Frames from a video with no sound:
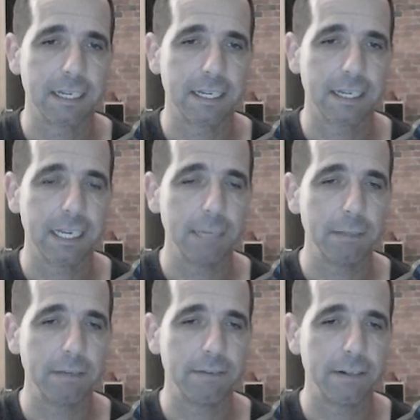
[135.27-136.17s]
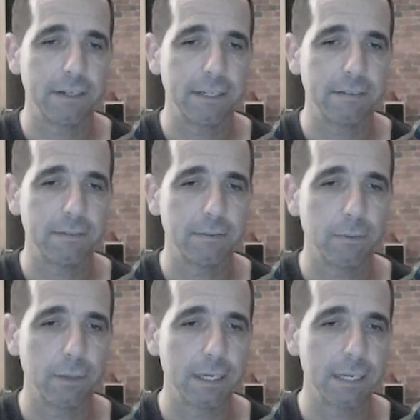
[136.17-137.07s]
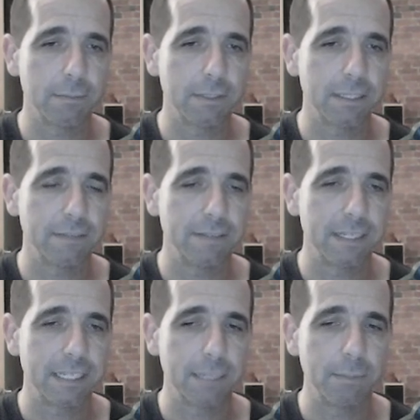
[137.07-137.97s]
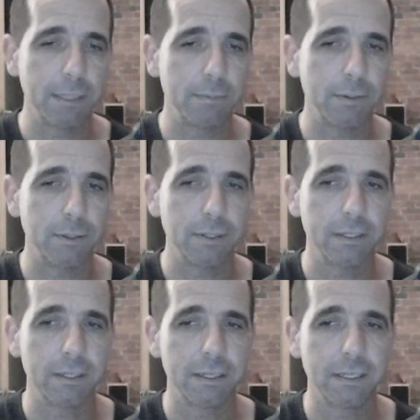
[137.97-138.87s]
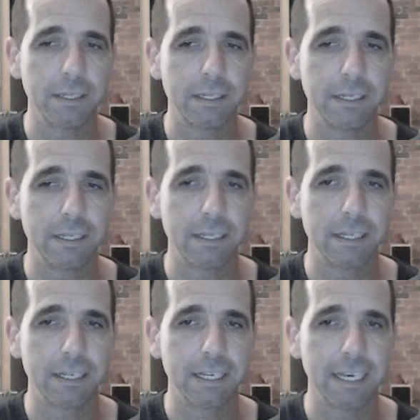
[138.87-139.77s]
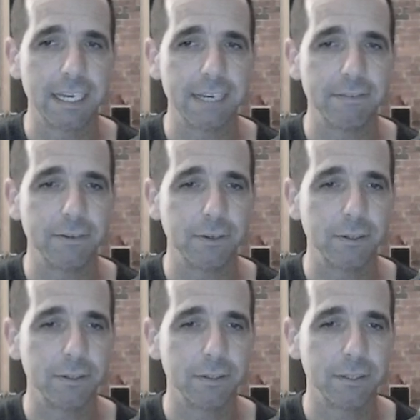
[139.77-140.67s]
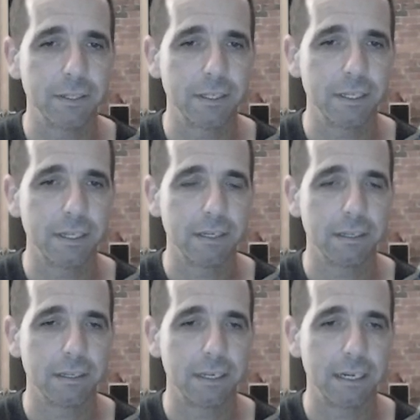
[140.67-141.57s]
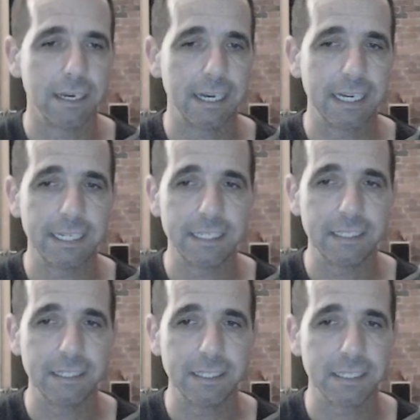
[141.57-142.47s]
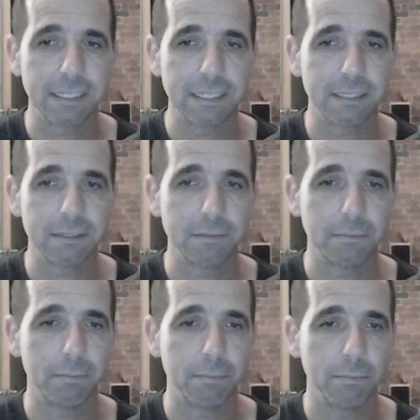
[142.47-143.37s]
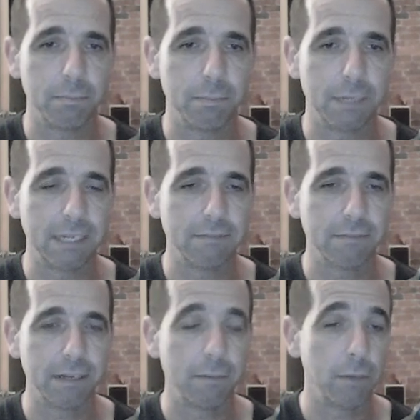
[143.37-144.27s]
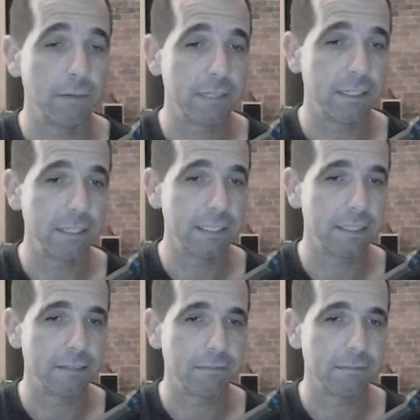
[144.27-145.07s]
king b5. White comes and defends their b pawn. King a4, and white resigned